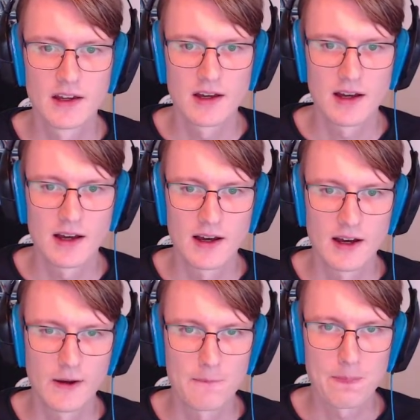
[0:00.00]

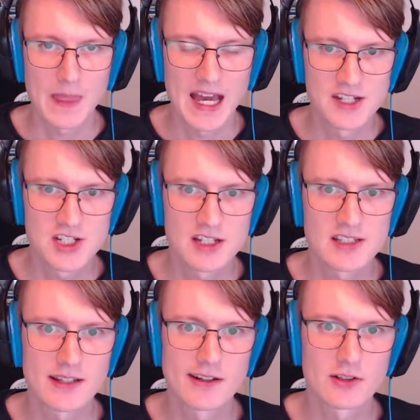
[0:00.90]
handshake
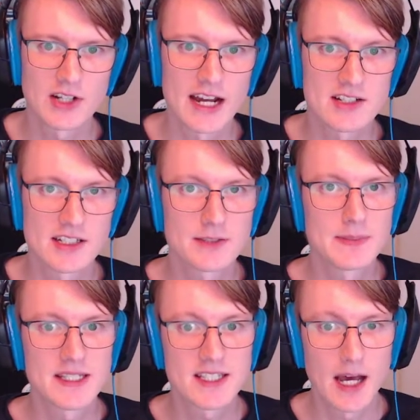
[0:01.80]
signature actually
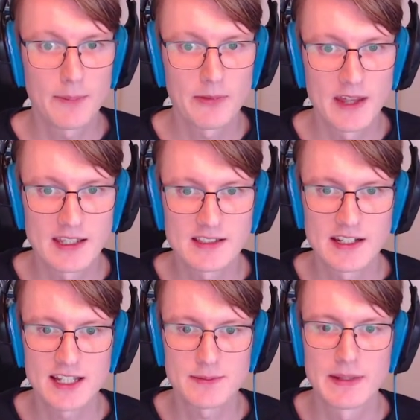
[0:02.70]
speeds up things, and
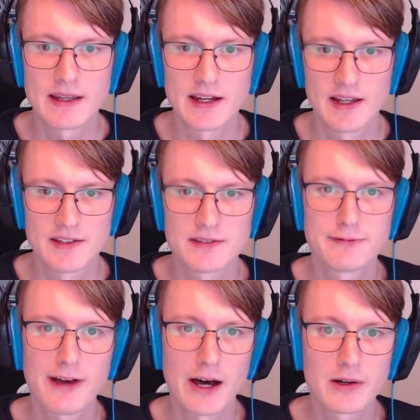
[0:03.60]
that's because
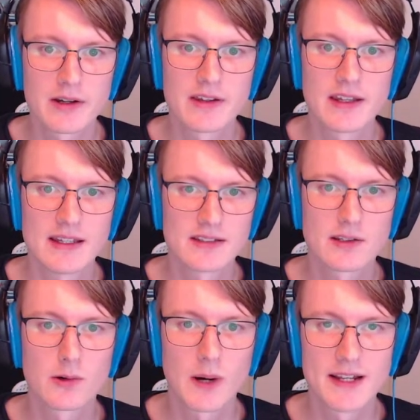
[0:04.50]
Falcon is
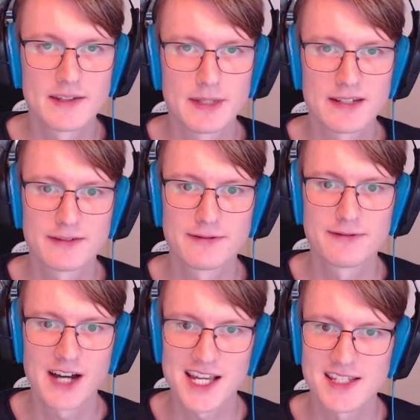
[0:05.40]
quite a bit
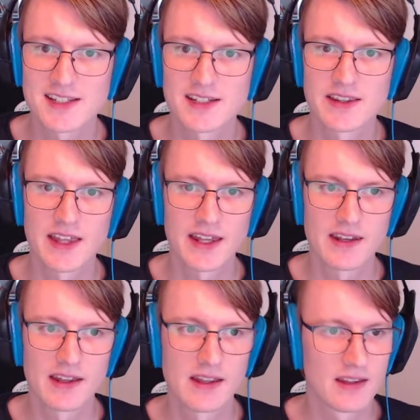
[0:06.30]
faster
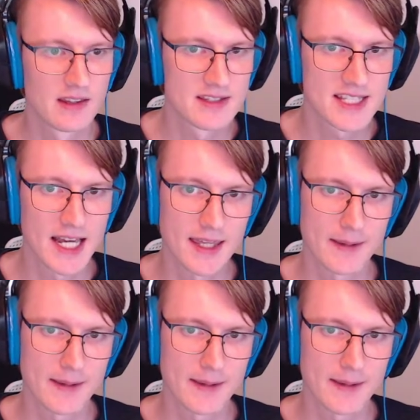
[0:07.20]
than Psych.